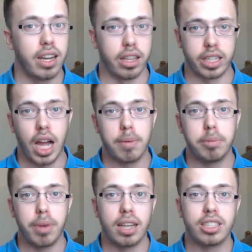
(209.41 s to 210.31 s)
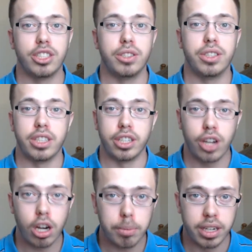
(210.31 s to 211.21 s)
Now the goblin boss is usually
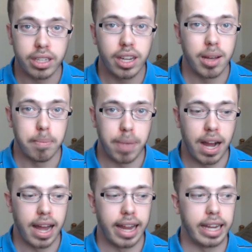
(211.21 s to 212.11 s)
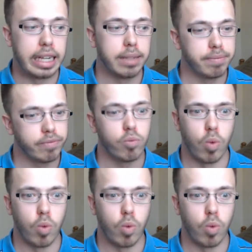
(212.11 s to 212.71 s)
determined by,